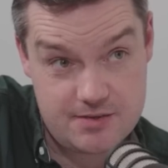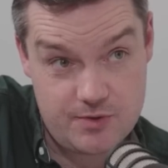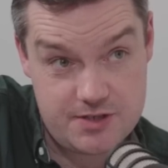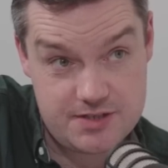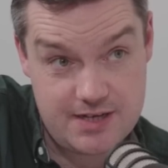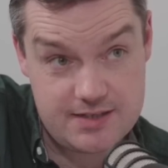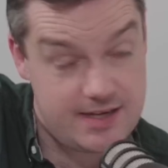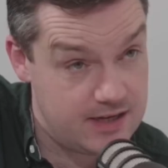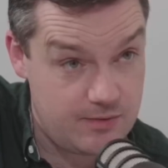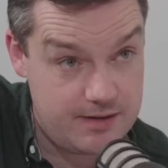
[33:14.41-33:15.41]
which is a
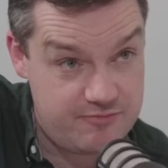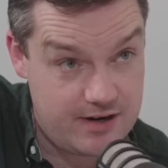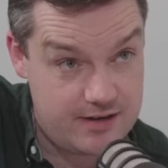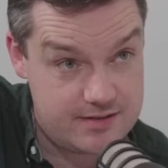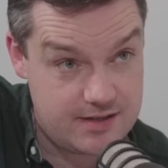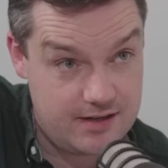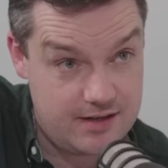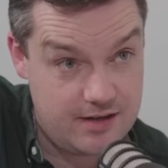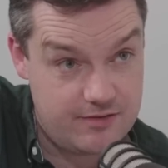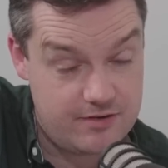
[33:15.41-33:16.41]
takeaway brand
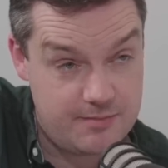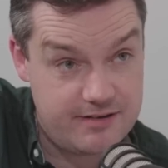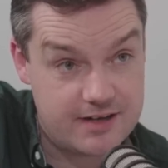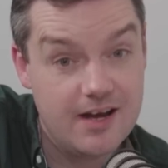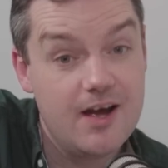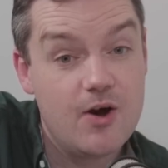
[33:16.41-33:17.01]
over in America,